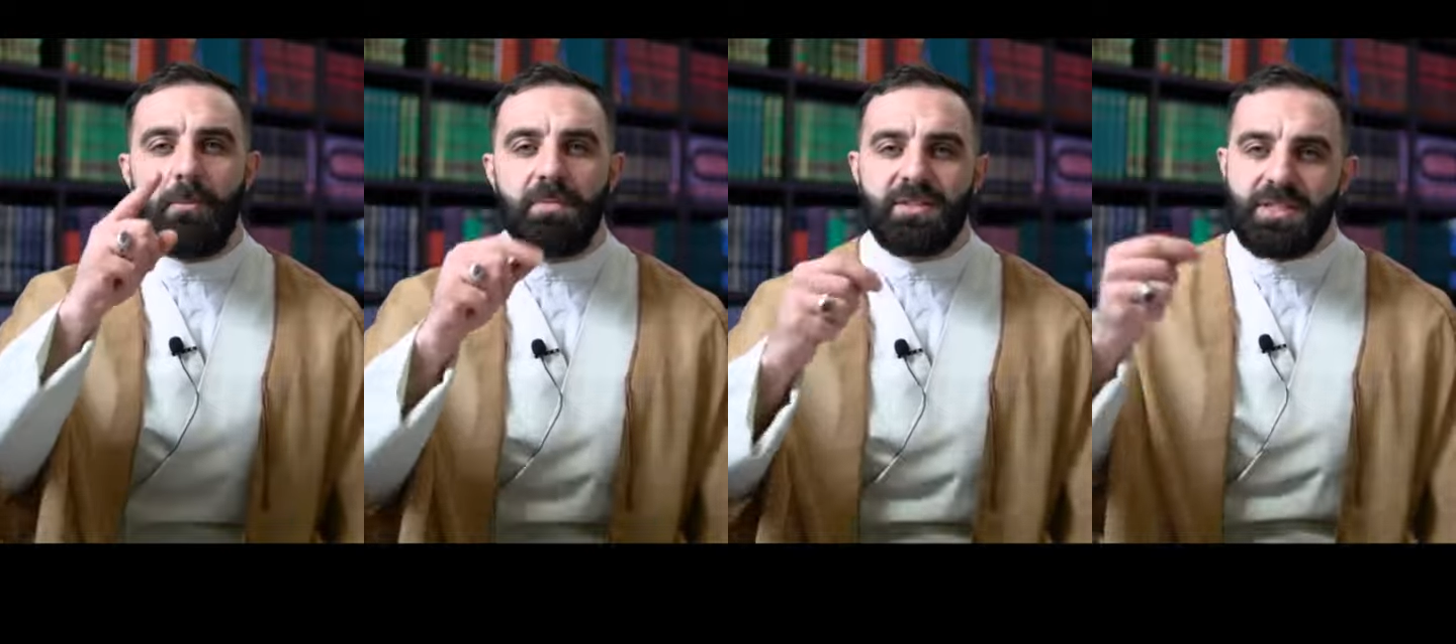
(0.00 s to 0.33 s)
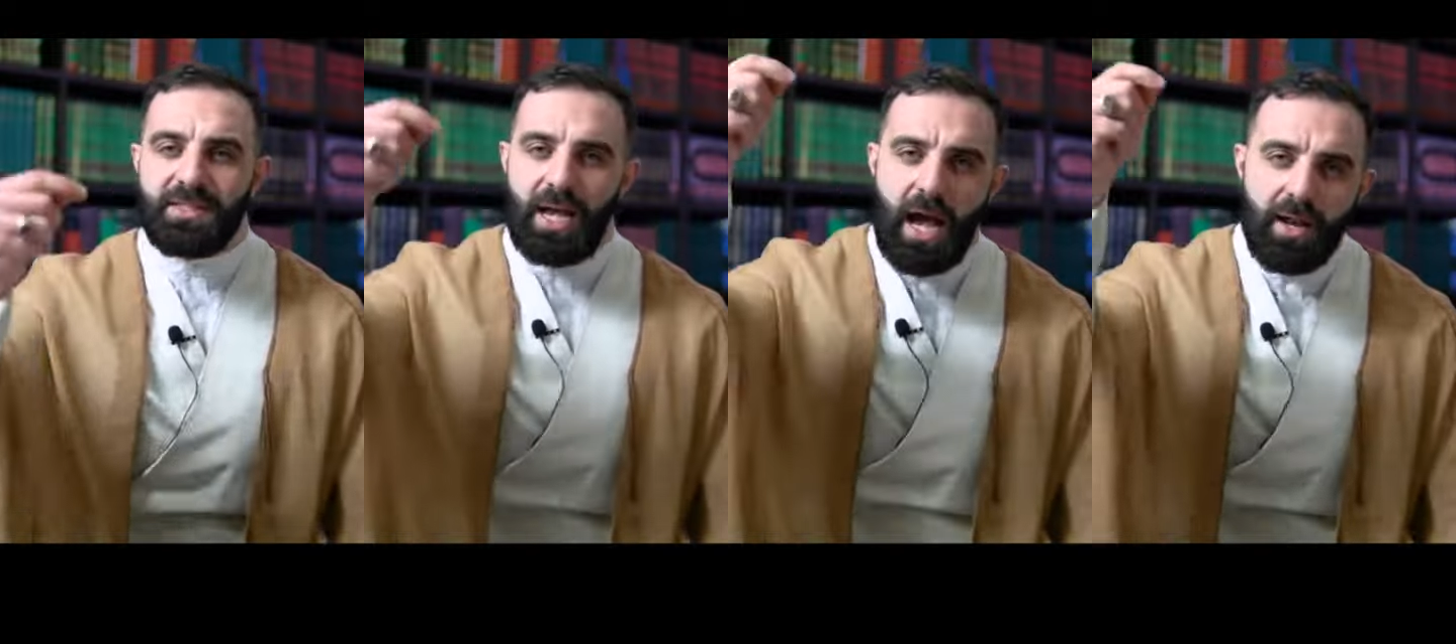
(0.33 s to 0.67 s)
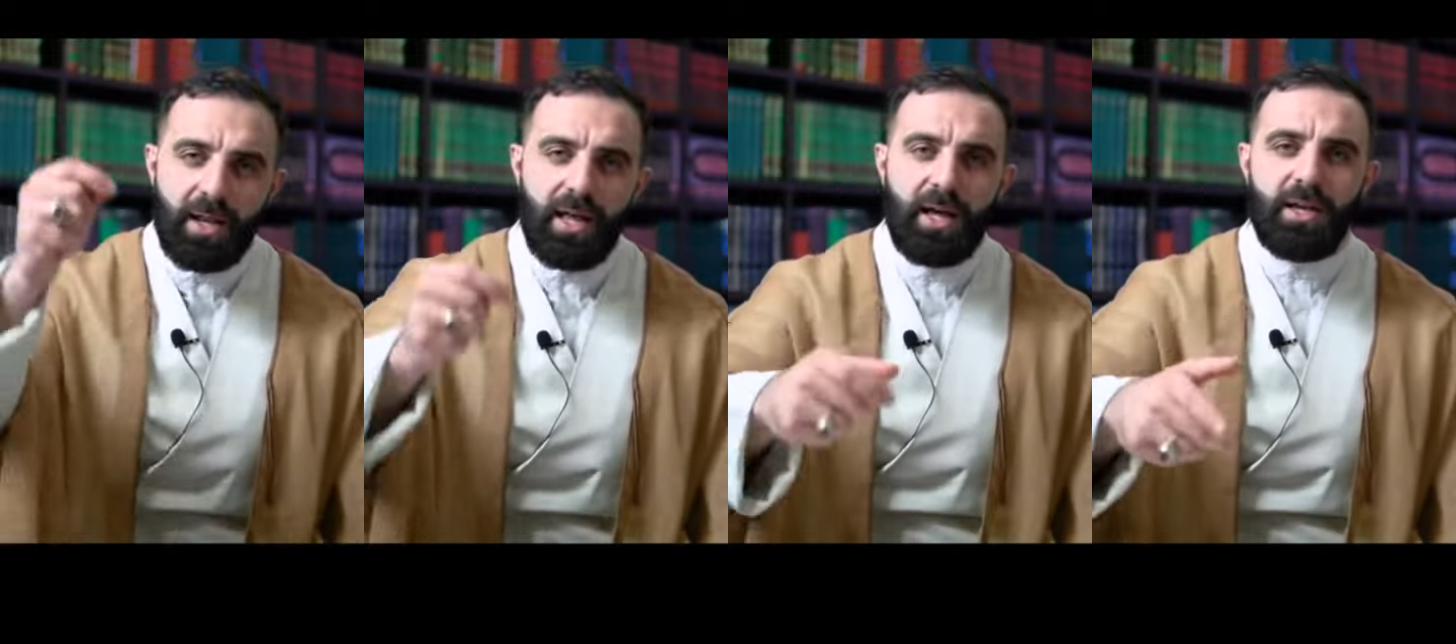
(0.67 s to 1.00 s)
up and says,
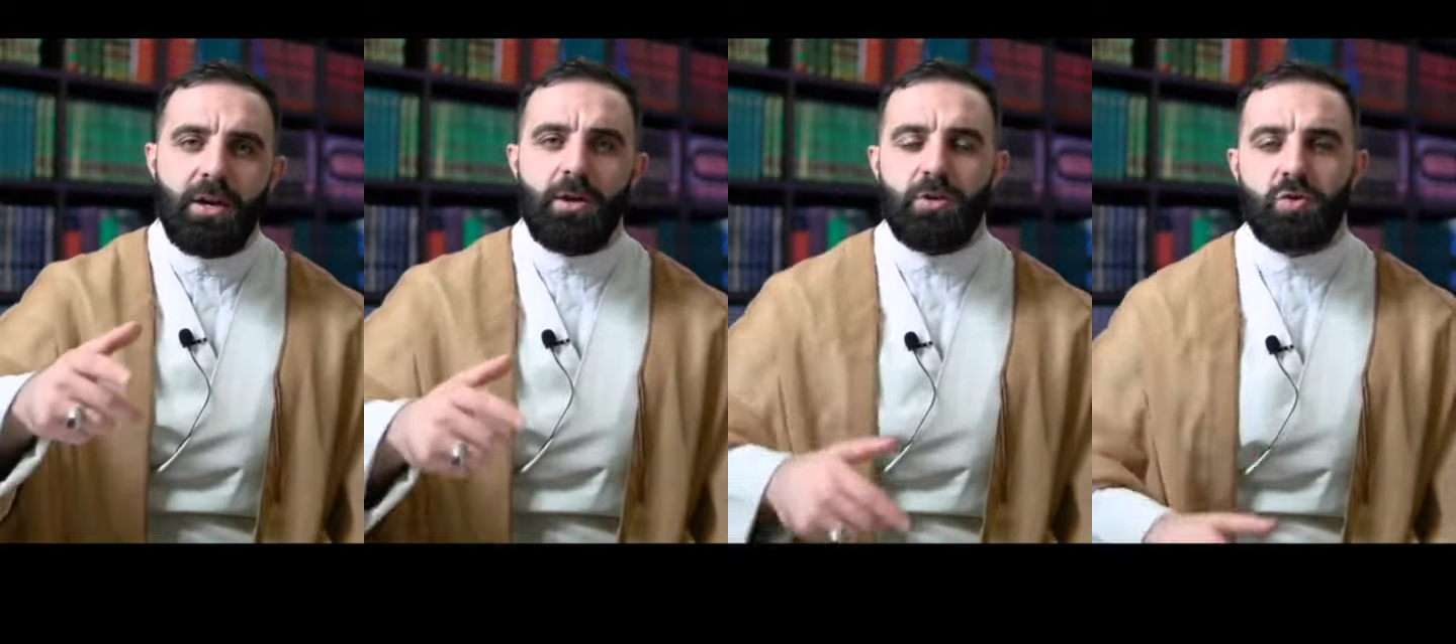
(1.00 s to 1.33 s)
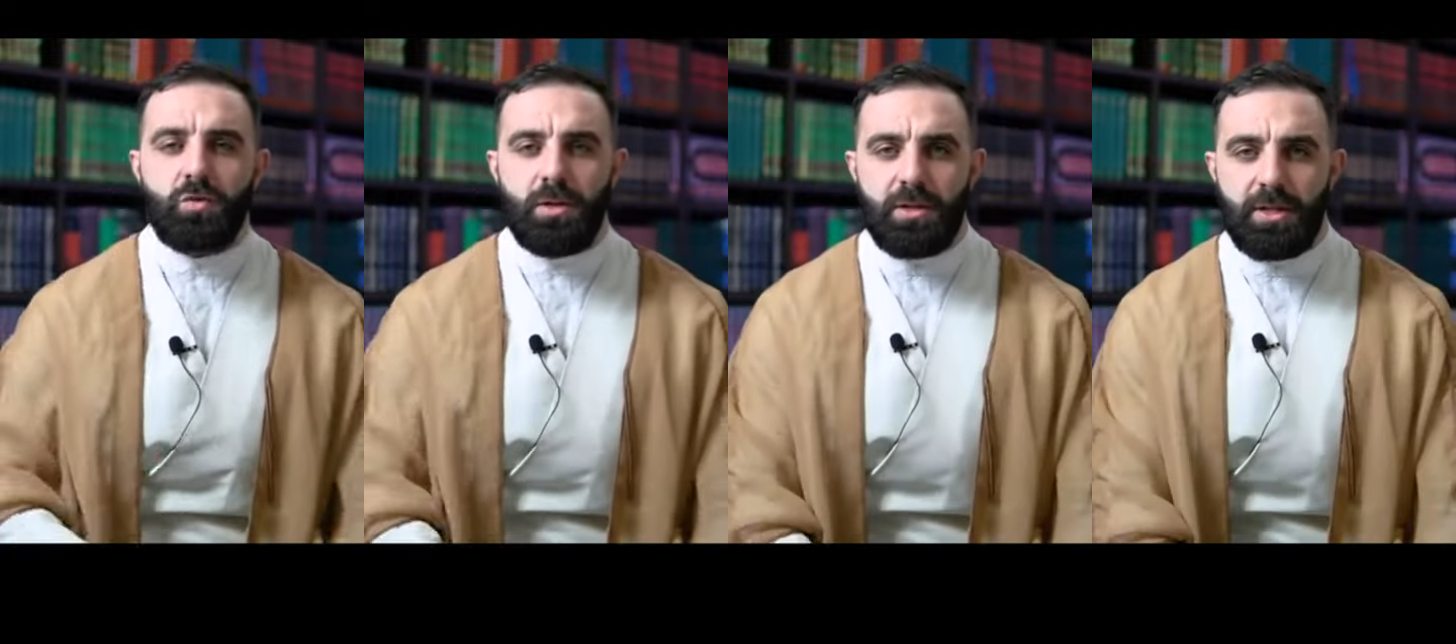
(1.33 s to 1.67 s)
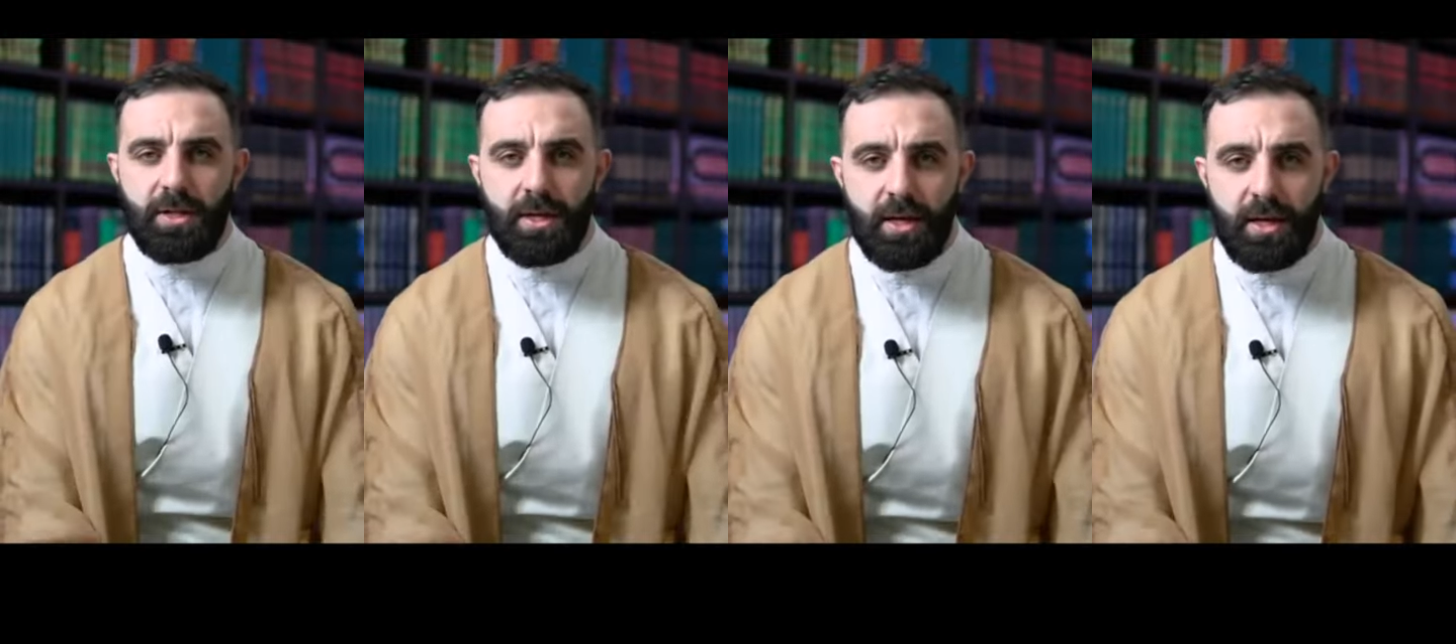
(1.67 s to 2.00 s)
"Ana laha ya
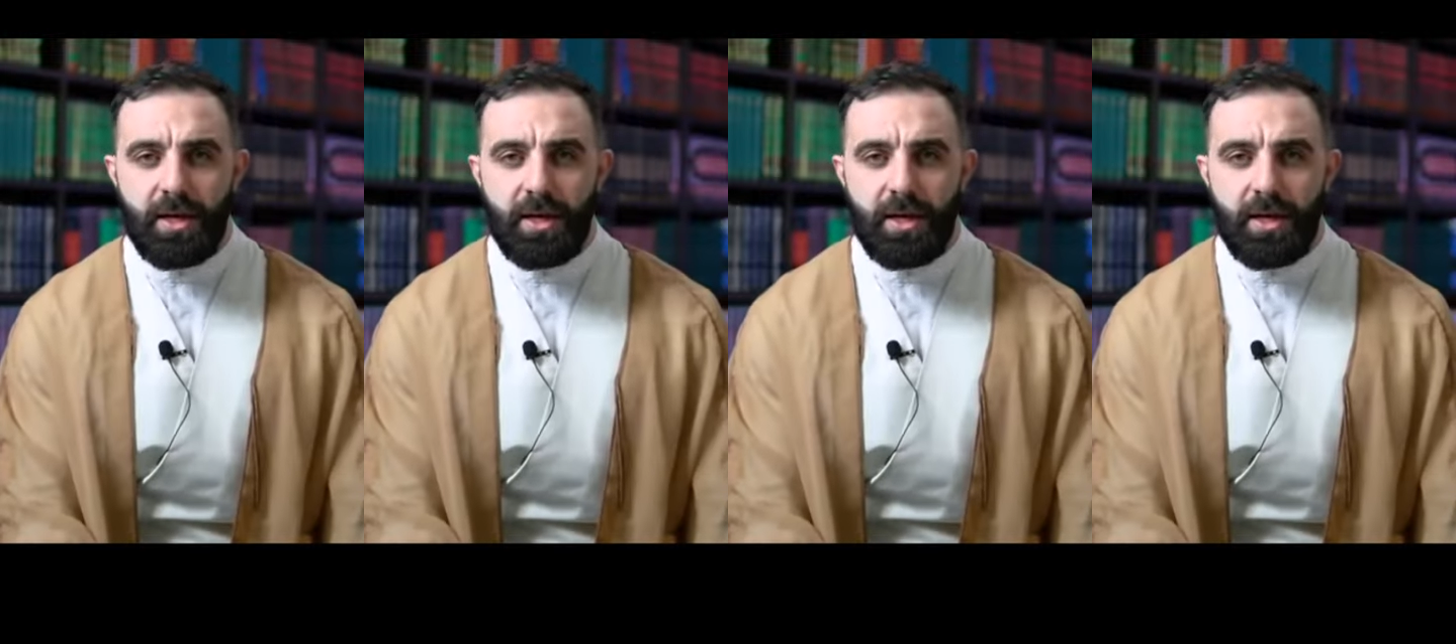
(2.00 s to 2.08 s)
Rasulullah."